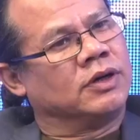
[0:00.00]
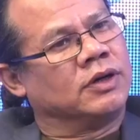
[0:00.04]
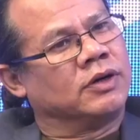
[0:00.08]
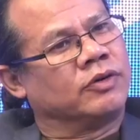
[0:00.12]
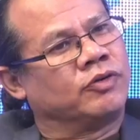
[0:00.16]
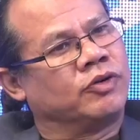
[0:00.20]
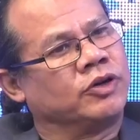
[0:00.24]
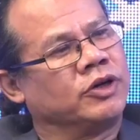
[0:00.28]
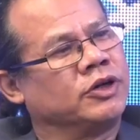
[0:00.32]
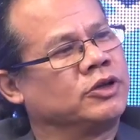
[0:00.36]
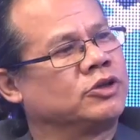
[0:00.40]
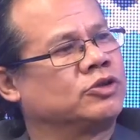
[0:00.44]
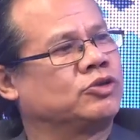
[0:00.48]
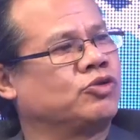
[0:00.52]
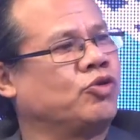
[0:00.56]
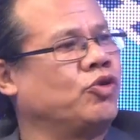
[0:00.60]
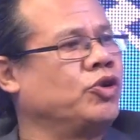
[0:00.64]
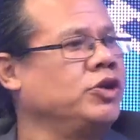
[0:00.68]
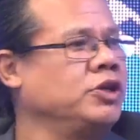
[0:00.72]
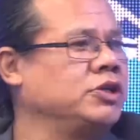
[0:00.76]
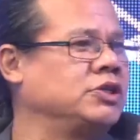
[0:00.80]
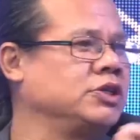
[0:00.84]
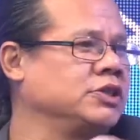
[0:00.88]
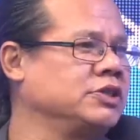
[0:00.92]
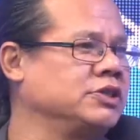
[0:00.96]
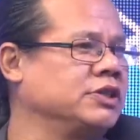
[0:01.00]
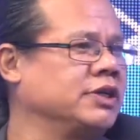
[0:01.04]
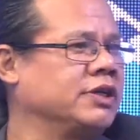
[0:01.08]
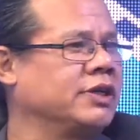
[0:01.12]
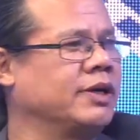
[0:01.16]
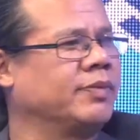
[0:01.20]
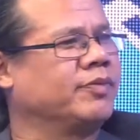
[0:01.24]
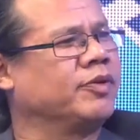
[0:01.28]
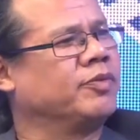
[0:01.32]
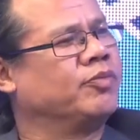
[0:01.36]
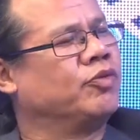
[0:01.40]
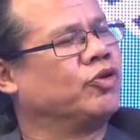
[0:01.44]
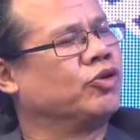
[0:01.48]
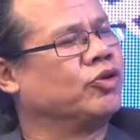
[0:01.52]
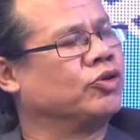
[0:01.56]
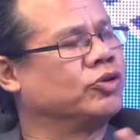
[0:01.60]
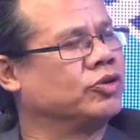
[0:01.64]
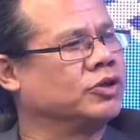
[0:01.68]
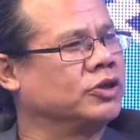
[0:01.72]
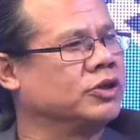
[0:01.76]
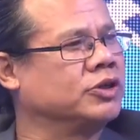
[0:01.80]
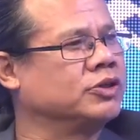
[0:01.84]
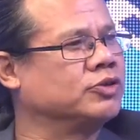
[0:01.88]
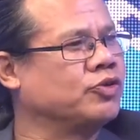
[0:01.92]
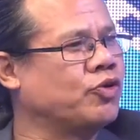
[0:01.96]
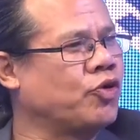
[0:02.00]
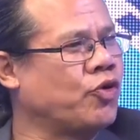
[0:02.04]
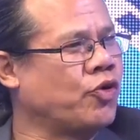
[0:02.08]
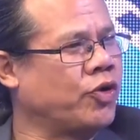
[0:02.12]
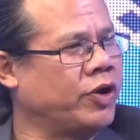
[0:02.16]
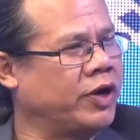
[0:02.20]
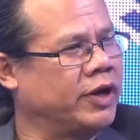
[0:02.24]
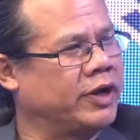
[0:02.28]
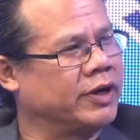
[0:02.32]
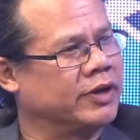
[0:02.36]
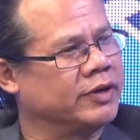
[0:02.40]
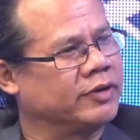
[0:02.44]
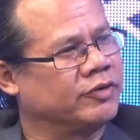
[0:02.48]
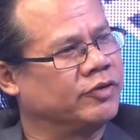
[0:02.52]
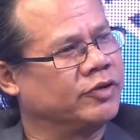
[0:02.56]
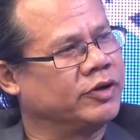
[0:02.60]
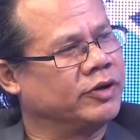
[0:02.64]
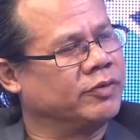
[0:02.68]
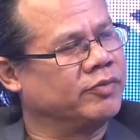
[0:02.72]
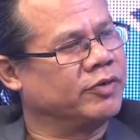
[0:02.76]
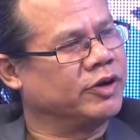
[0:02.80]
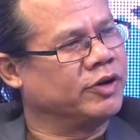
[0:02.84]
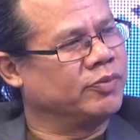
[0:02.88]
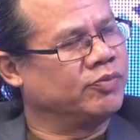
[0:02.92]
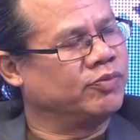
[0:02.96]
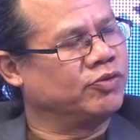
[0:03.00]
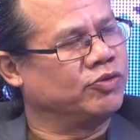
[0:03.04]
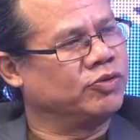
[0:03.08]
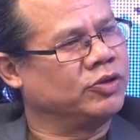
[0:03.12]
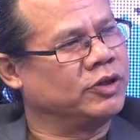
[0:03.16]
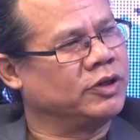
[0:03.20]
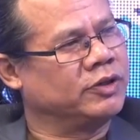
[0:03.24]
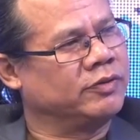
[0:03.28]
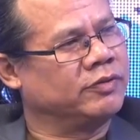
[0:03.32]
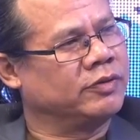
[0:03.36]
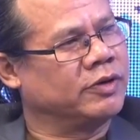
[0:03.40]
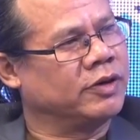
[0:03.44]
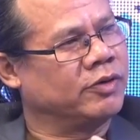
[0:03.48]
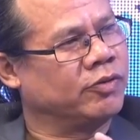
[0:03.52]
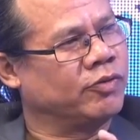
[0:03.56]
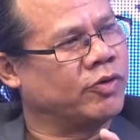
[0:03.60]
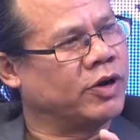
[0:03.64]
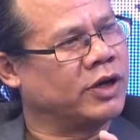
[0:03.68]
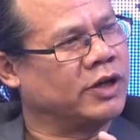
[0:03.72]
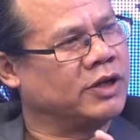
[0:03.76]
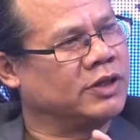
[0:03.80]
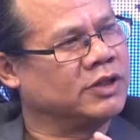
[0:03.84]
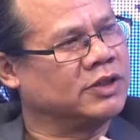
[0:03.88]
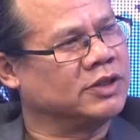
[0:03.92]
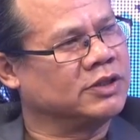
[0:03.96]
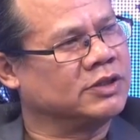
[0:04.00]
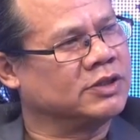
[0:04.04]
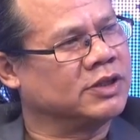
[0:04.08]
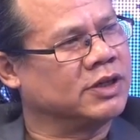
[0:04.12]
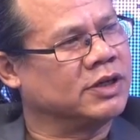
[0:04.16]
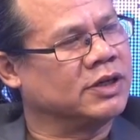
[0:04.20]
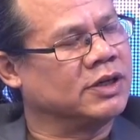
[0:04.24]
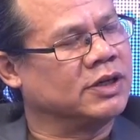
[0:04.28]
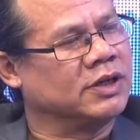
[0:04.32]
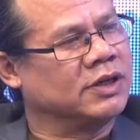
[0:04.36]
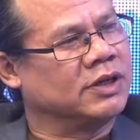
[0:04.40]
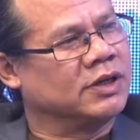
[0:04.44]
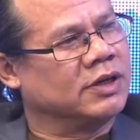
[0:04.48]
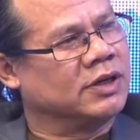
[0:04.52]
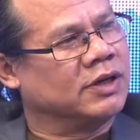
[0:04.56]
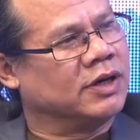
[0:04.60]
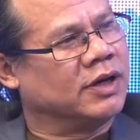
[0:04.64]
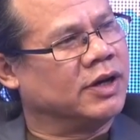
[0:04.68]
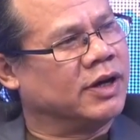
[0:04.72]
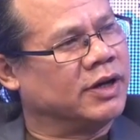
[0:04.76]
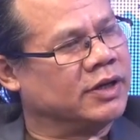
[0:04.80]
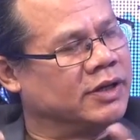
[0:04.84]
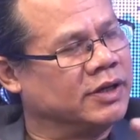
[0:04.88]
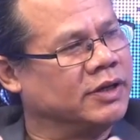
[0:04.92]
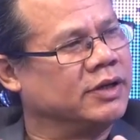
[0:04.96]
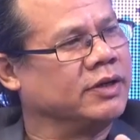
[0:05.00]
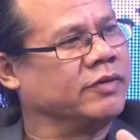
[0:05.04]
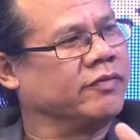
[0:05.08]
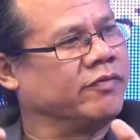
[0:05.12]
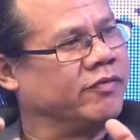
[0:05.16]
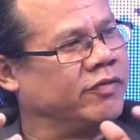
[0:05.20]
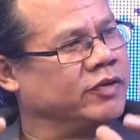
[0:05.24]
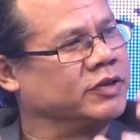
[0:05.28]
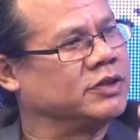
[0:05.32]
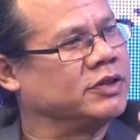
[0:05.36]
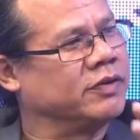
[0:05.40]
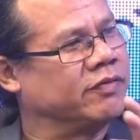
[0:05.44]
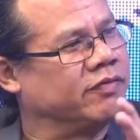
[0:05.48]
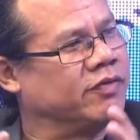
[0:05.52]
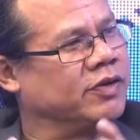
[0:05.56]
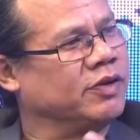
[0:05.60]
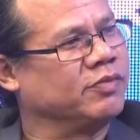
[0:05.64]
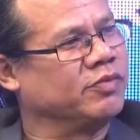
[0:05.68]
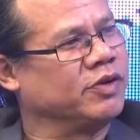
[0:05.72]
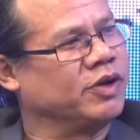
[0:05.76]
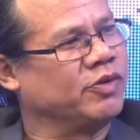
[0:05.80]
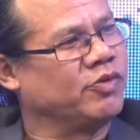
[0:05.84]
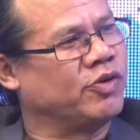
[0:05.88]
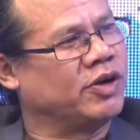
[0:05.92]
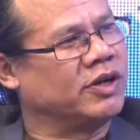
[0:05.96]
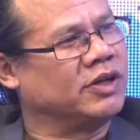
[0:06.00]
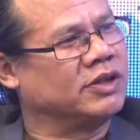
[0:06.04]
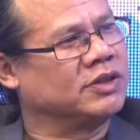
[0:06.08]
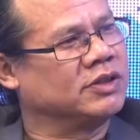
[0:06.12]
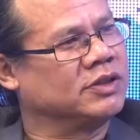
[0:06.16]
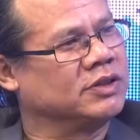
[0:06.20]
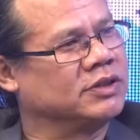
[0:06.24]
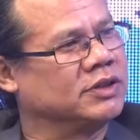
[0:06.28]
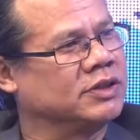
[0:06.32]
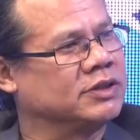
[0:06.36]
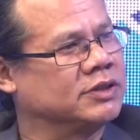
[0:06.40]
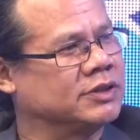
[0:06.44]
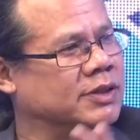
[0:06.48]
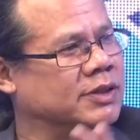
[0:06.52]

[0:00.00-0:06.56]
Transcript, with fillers: Koigi story sings, I'm the monotonous oire, Koigi Maniprugi, Wari sings. I did feature film, Wari sings.